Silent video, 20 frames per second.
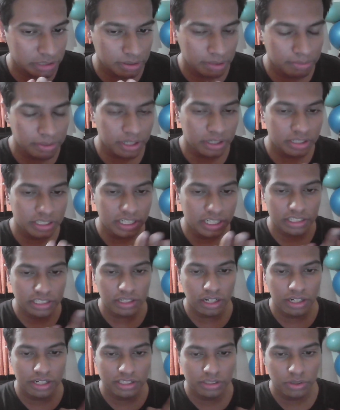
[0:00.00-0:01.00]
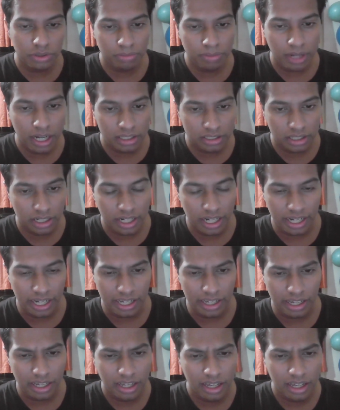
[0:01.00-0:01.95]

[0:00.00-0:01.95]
Because he saw his own Martha die.